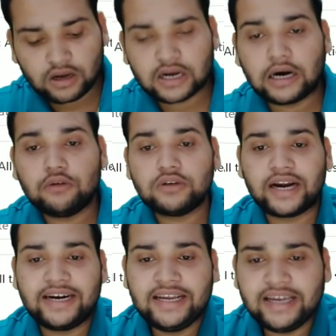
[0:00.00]
account
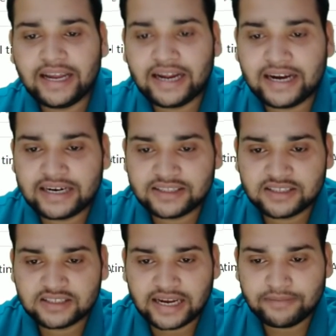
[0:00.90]
ID, and
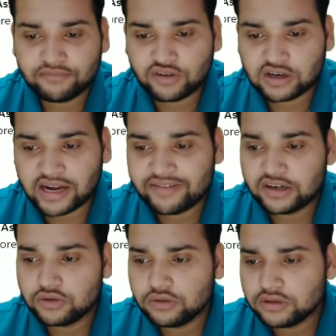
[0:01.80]
this time what I
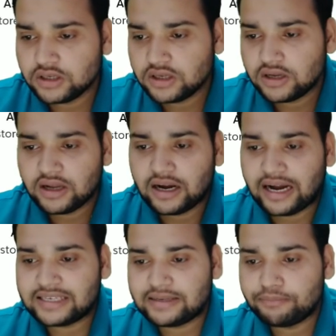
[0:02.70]
will do,
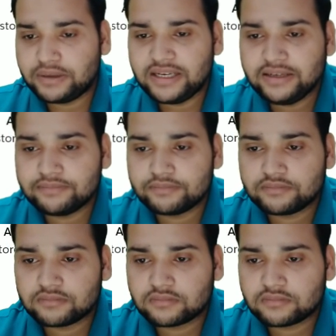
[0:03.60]
I simply